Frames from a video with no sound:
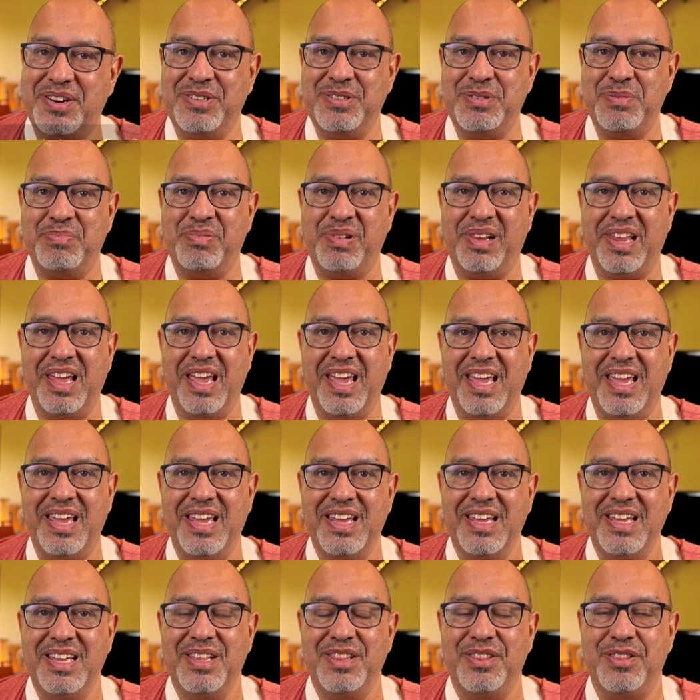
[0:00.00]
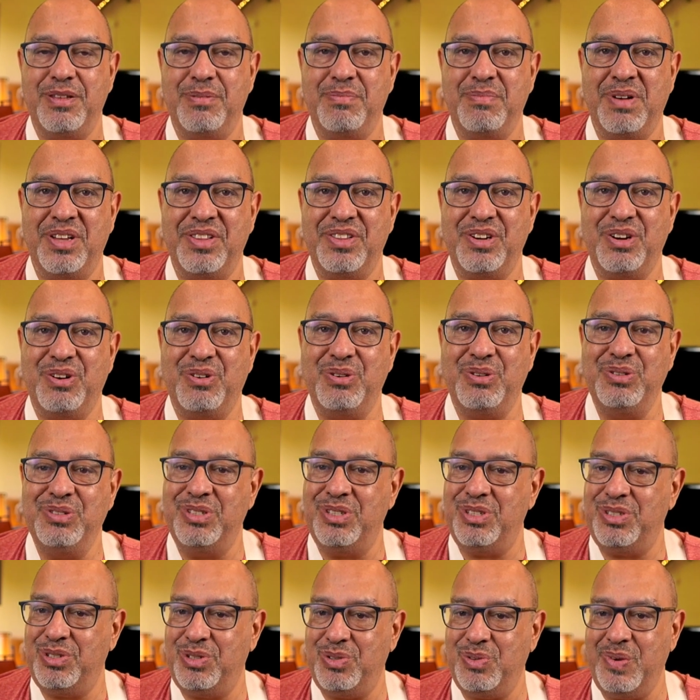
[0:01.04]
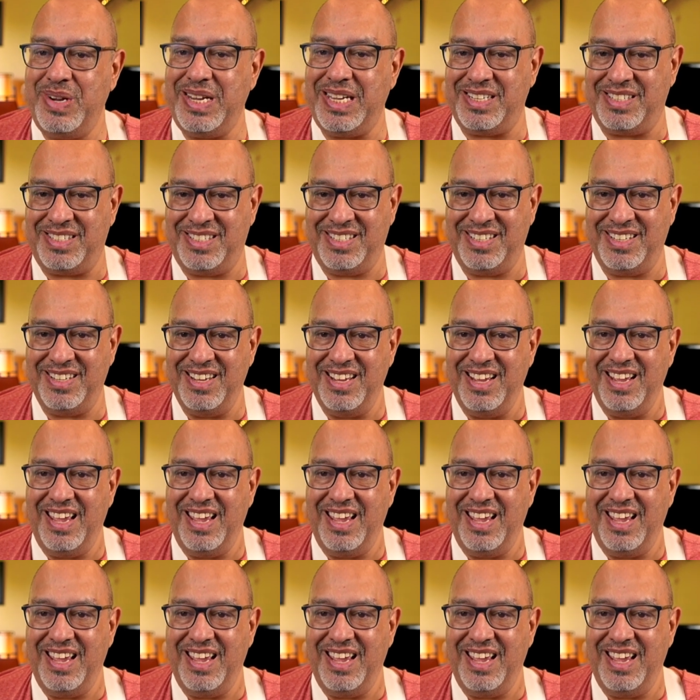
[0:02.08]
to play the Mother Goose suite,